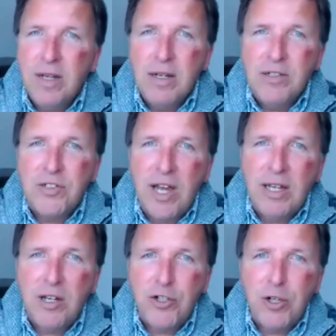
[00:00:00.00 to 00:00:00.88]

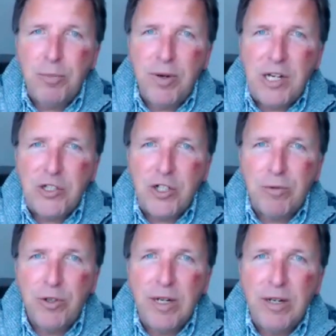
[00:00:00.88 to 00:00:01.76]
saying, could you please stop
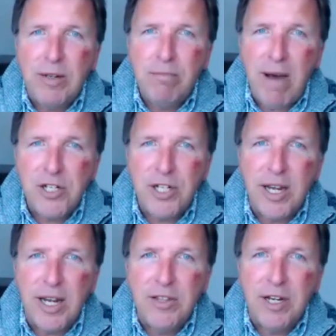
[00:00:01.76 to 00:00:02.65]
doing magic
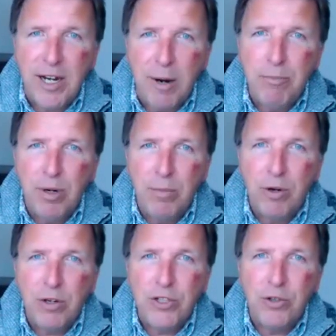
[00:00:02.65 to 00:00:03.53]
in the club room
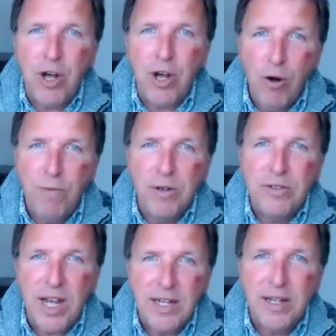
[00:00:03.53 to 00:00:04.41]
because you're
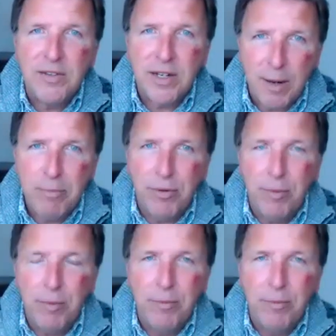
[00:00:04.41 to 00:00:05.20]
overtaking the club room.